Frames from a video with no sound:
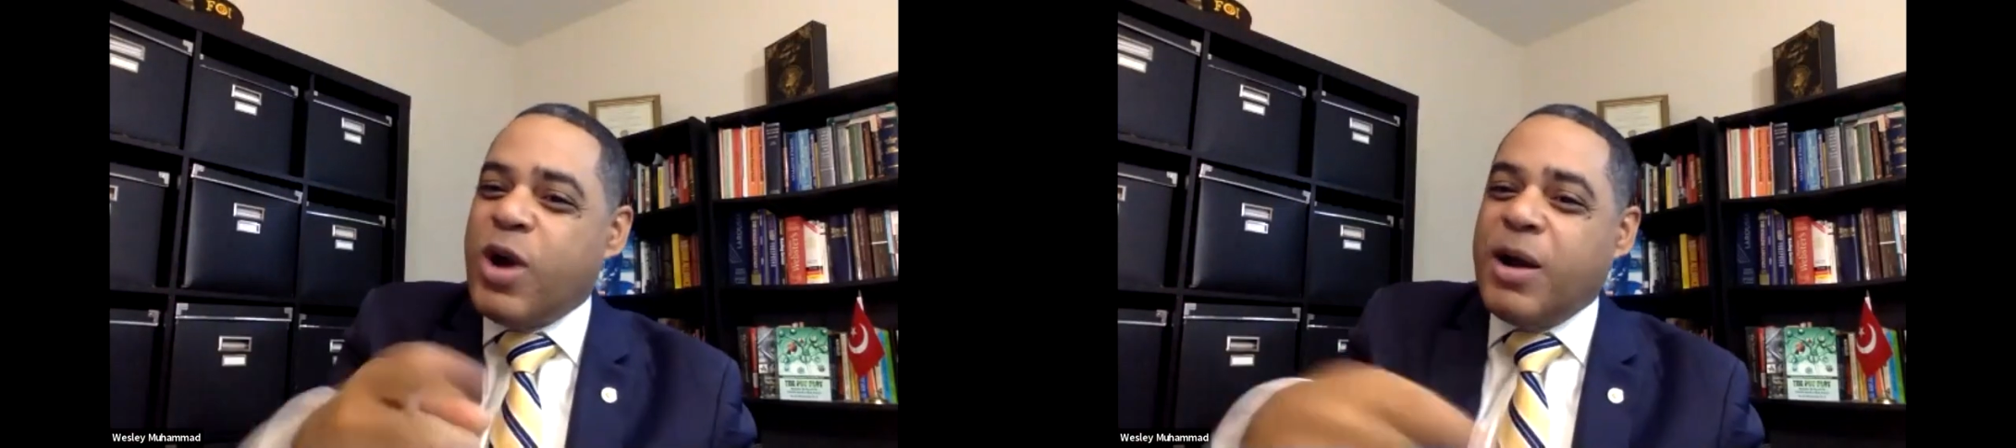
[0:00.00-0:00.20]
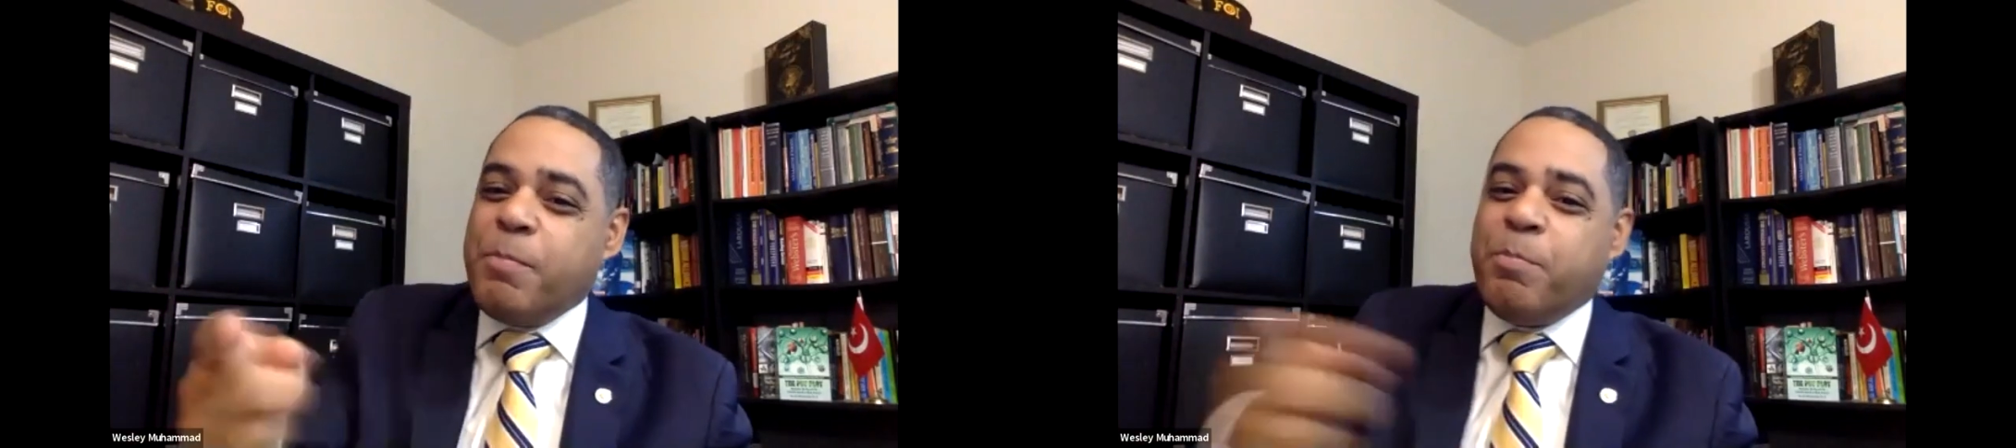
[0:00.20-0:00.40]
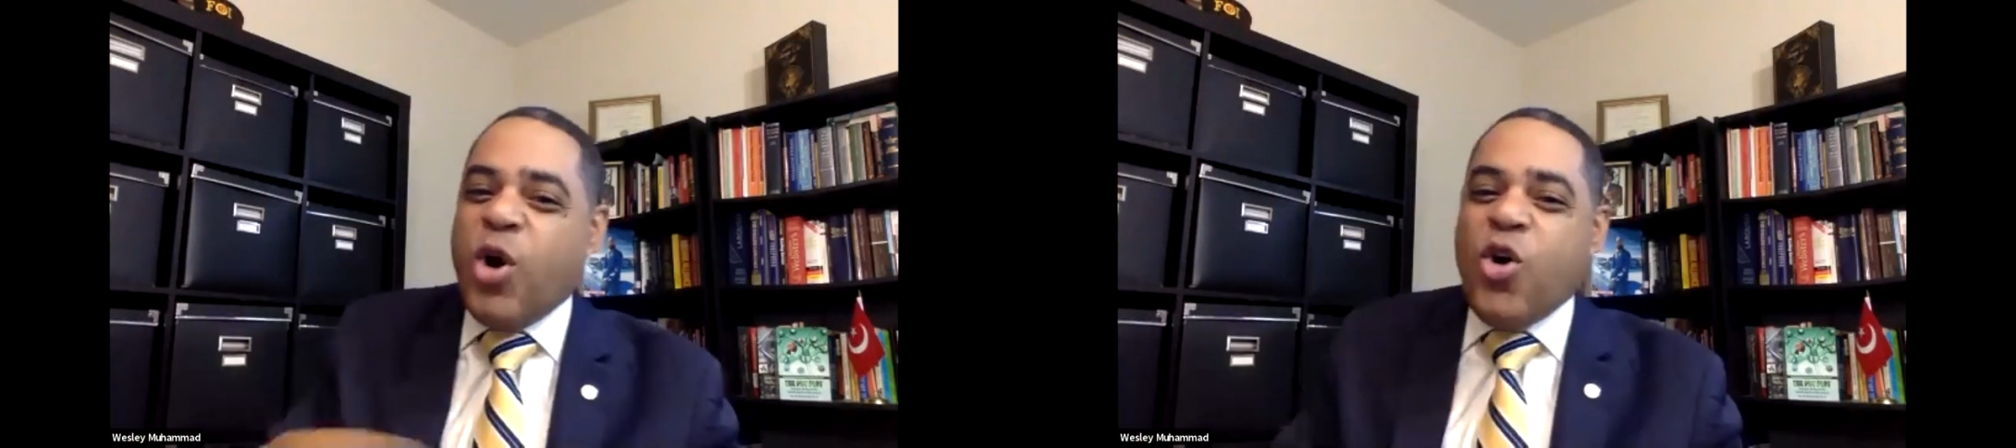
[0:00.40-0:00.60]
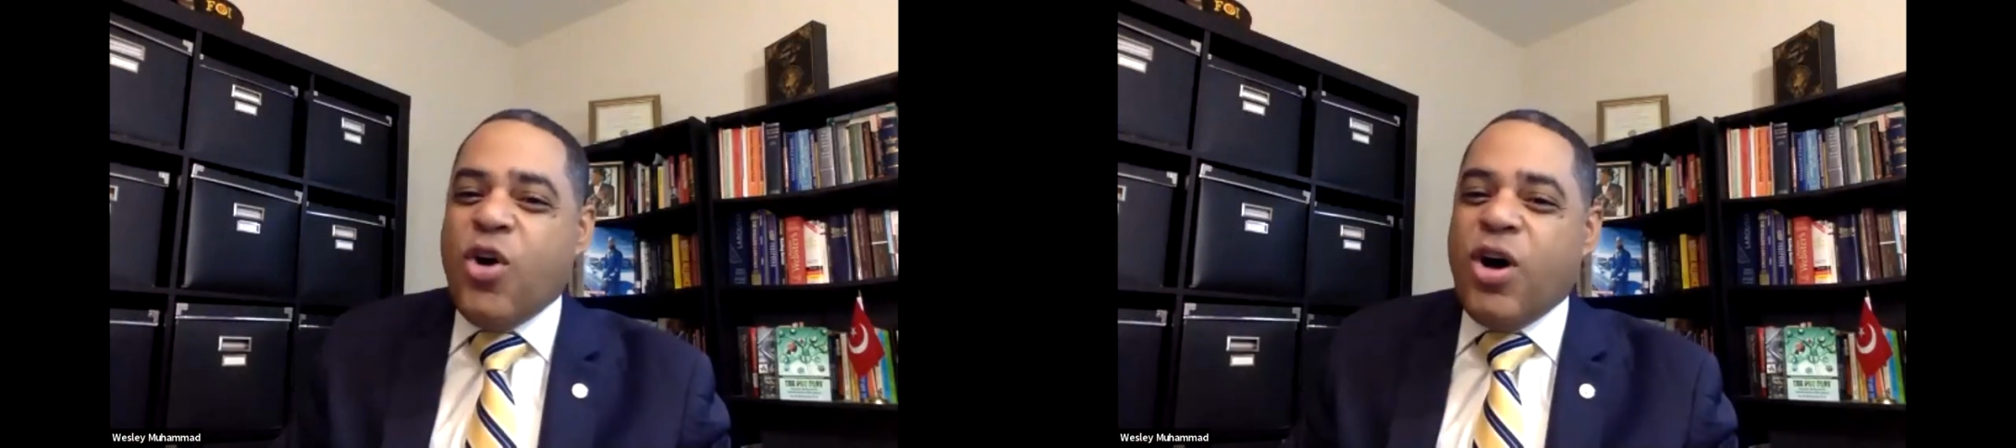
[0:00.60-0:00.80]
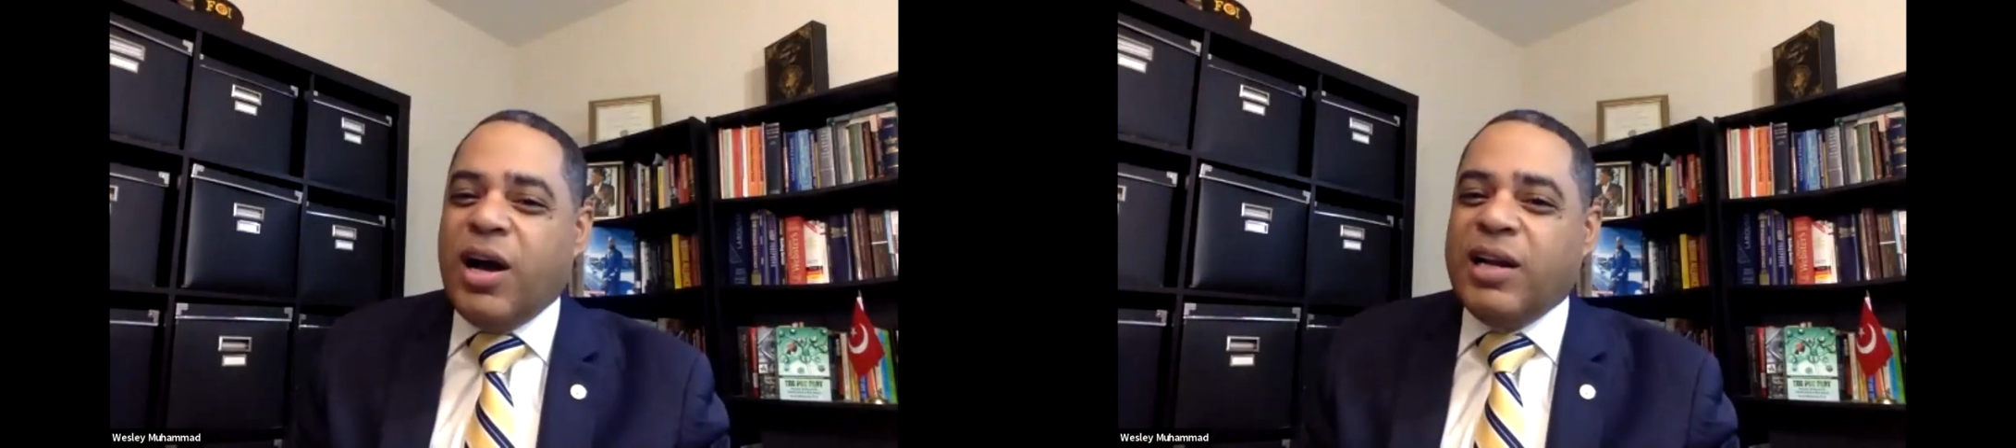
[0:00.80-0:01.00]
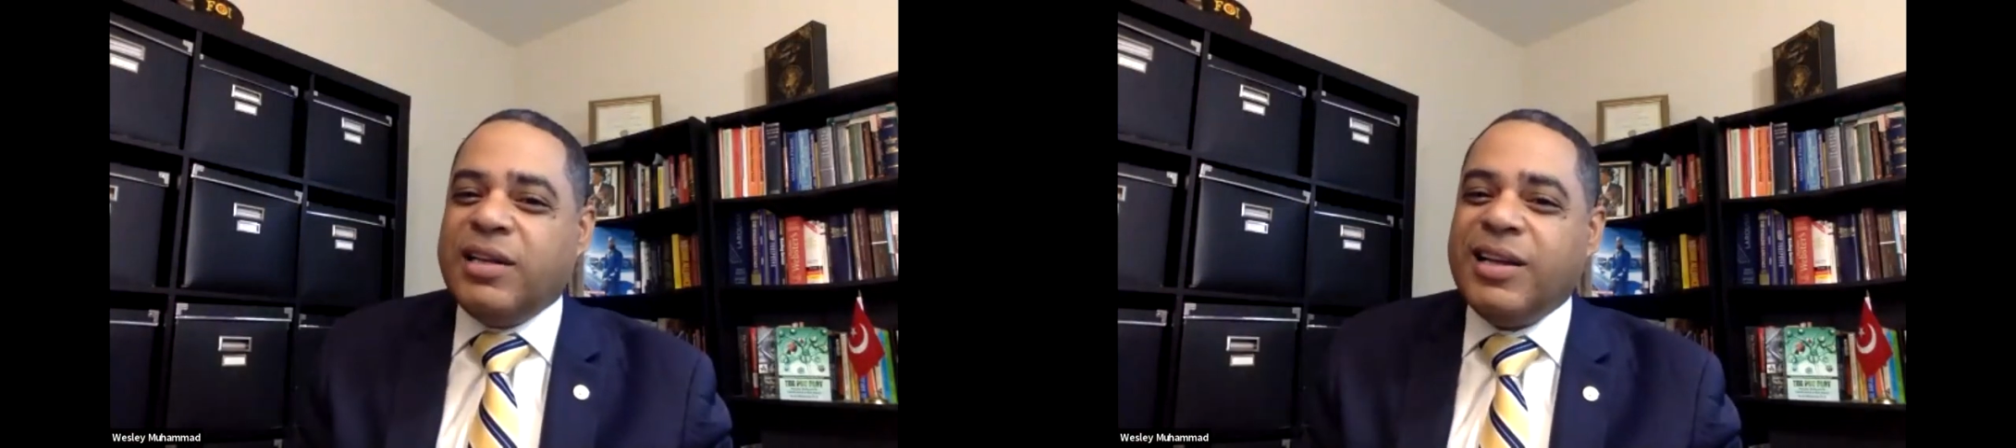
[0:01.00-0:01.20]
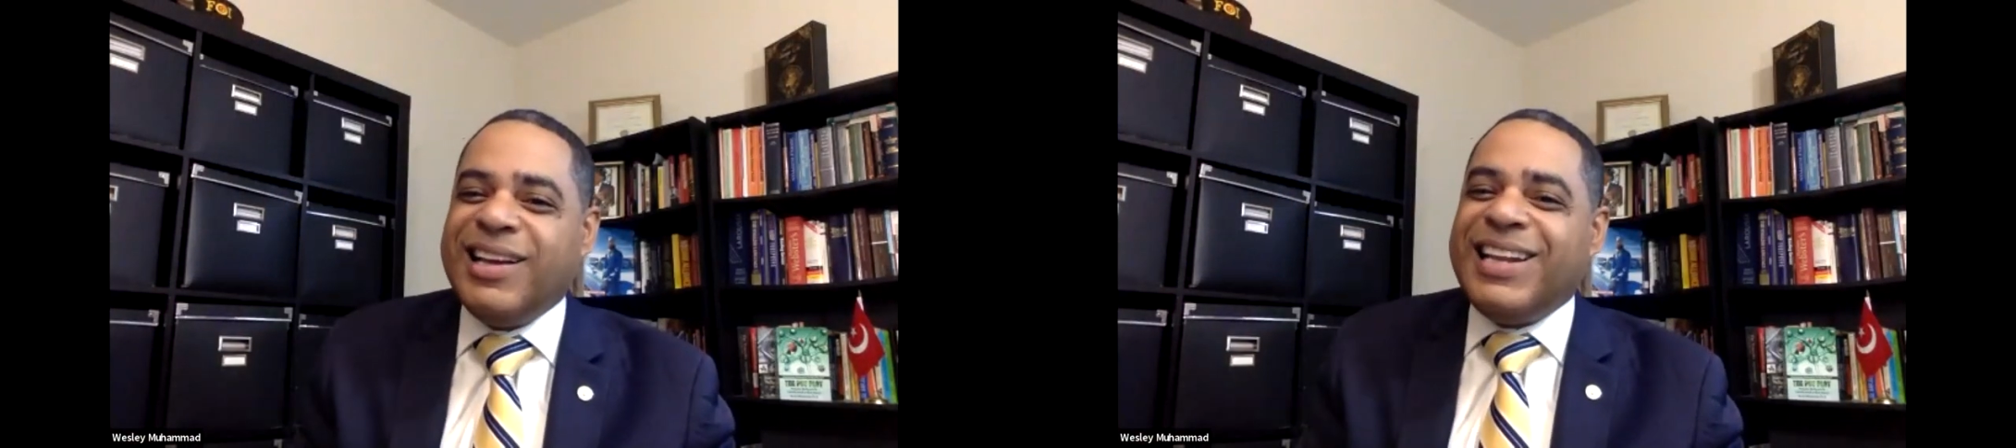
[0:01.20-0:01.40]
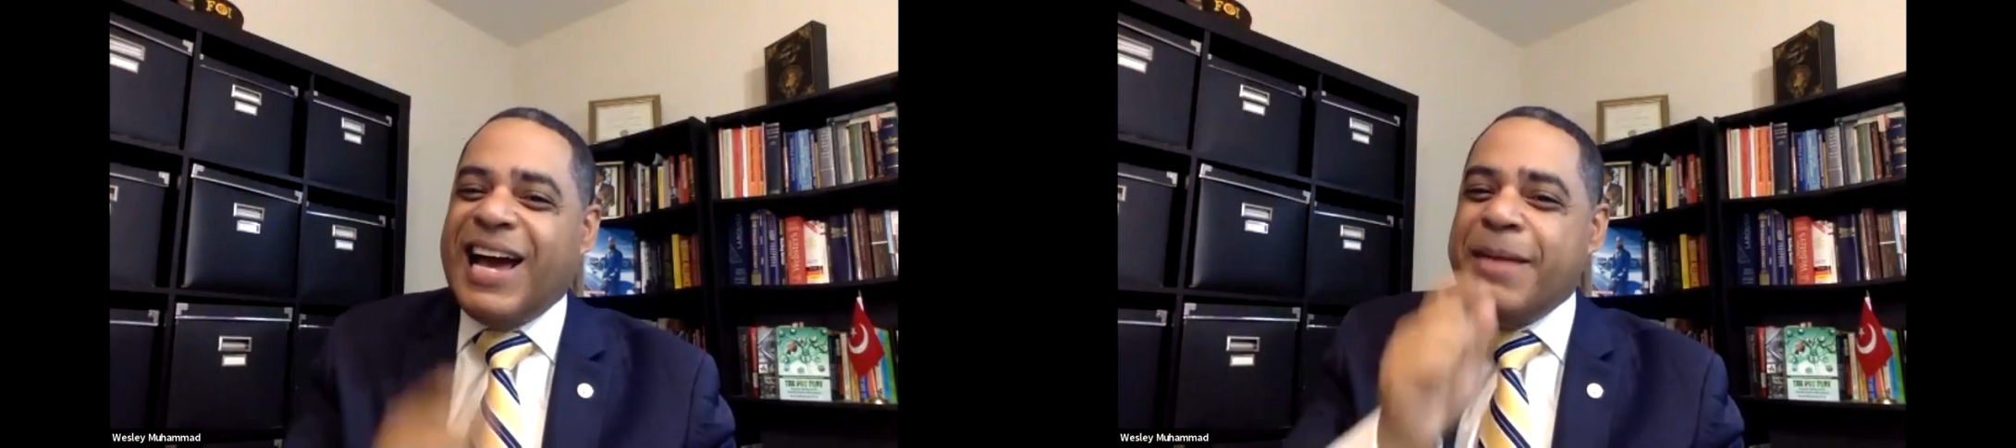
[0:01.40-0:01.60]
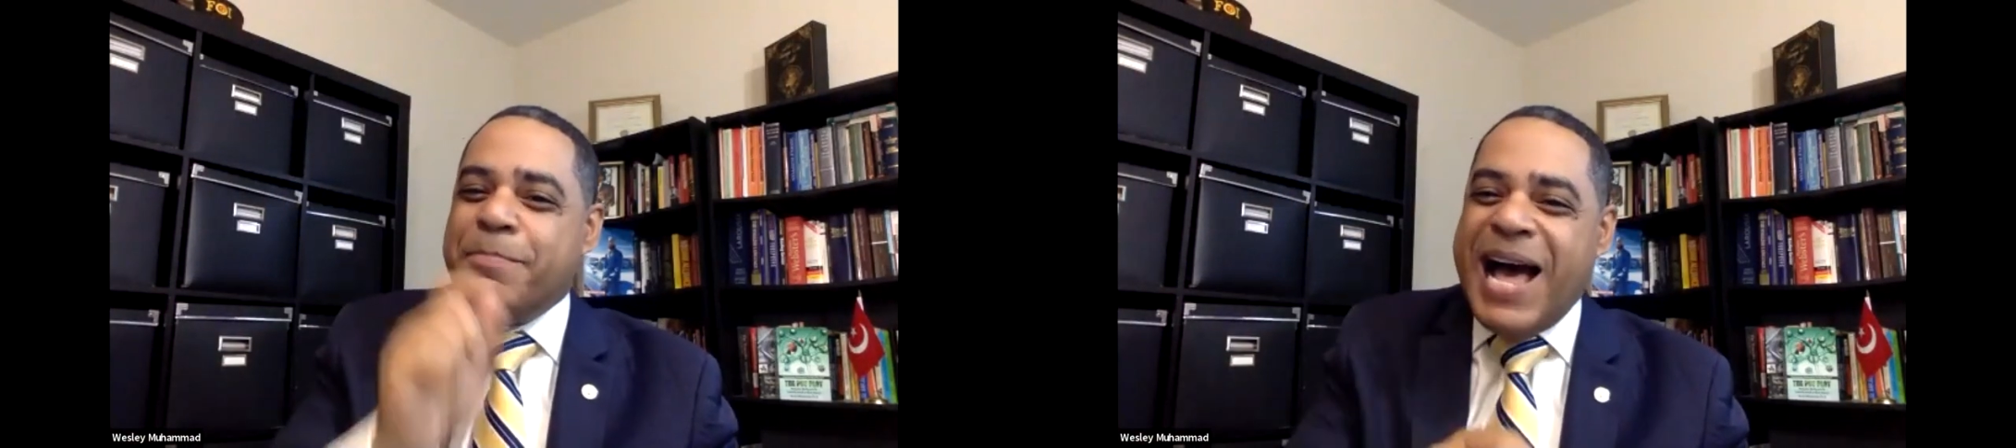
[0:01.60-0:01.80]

We weren't born